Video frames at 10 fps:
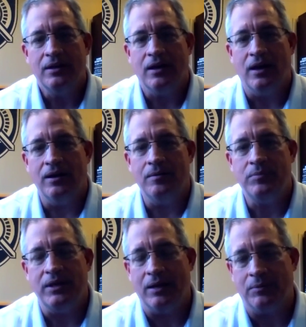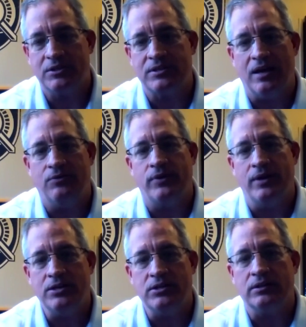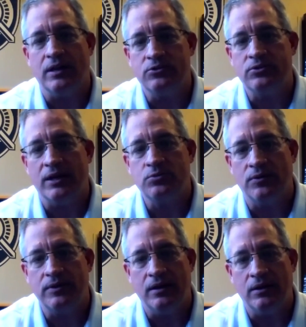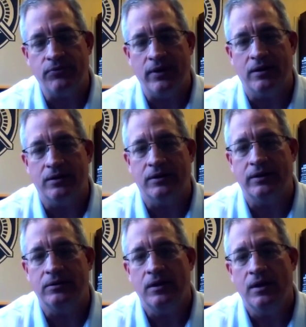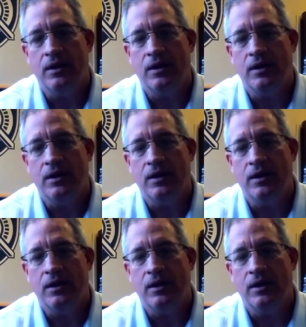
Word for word: um, being able to sign free agent contracts with the NFL, and